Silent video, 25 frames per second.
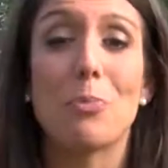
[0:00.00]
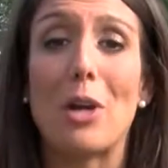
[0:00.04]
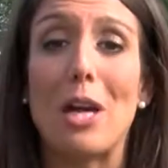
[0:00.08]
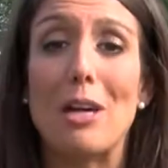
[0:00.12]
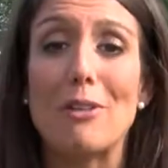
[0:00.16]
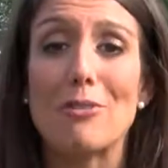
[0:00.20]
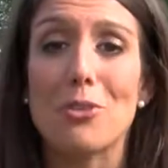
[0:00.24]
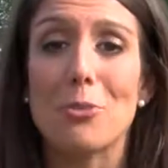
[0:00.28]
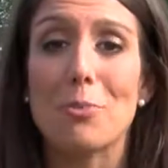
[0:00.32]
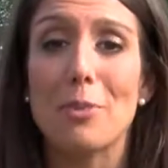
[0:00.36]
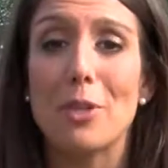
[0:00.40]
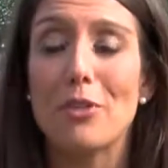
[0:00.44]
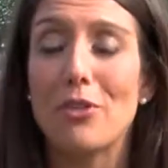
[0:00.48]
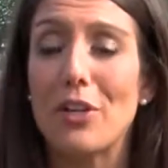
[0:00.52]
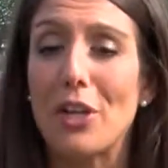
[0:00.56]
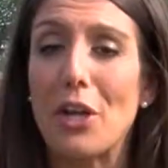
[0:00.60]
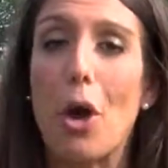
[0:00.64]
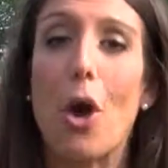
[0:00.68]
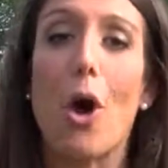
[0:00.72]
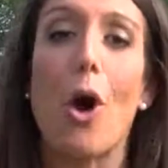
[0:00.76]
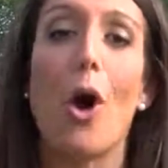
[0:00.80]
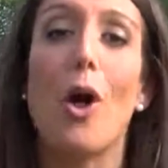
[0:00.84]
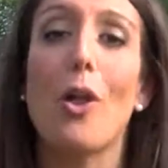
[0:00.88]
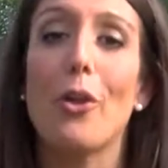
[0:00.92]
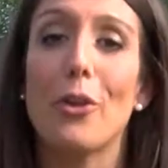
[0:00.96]
Browns are building
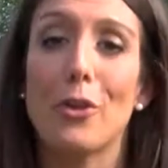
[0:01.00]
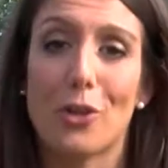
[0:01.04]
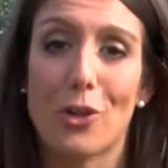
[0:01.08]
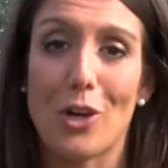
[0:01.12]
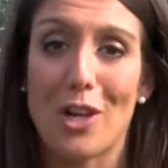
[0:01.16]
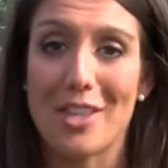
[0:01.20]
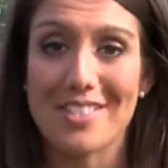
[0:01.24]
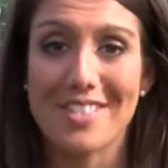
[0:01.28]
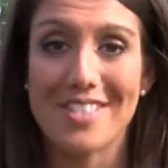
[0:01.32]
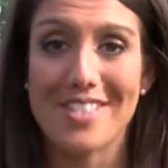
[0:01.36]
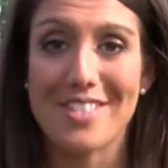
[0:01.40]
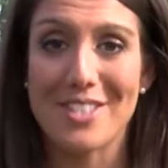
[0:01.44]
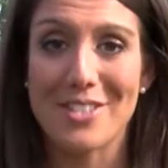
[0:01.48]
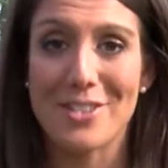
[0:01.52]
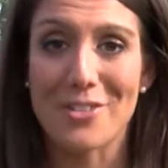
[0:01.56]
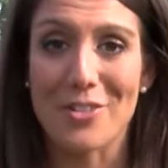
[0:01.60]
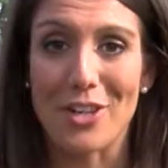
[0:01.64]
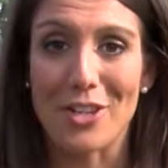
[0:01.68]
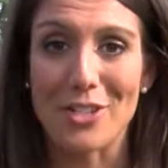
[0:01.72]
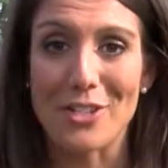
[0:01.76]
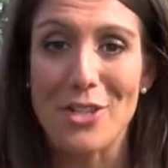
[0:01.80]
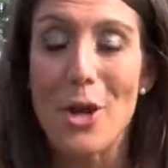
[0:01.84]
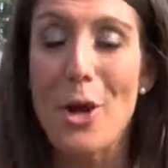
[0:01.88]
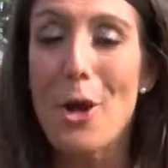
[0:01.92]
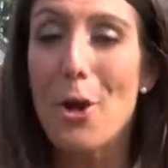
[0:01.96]
all across the
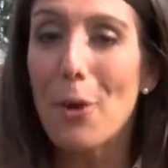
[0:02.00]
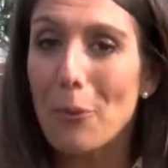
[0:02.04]
district.